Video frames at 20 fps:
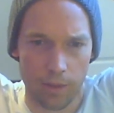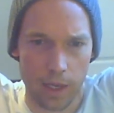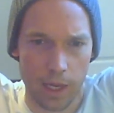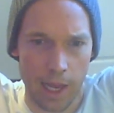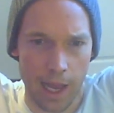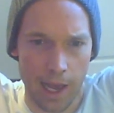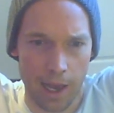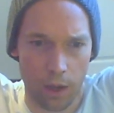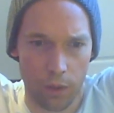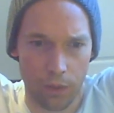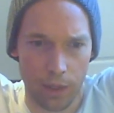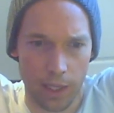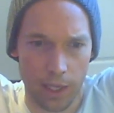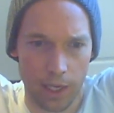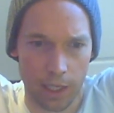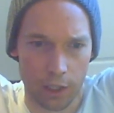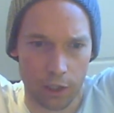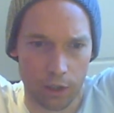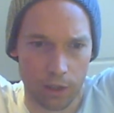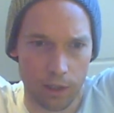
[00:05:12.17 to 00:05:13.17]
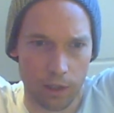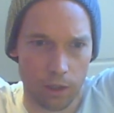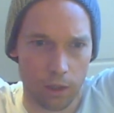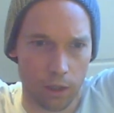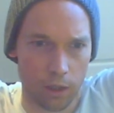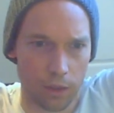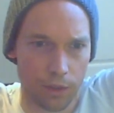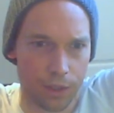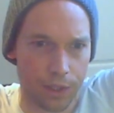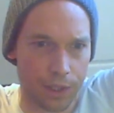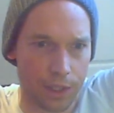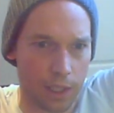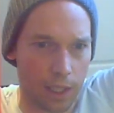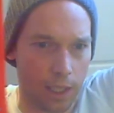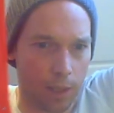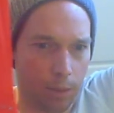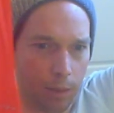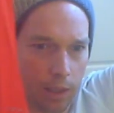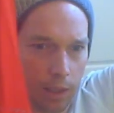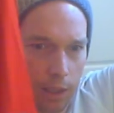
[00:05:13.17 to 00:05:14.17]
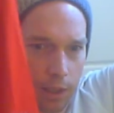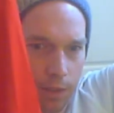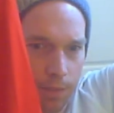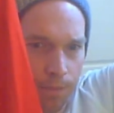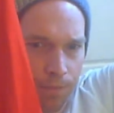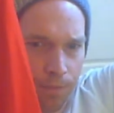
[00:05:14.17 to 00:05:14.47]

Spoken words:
how they actually look on the side, because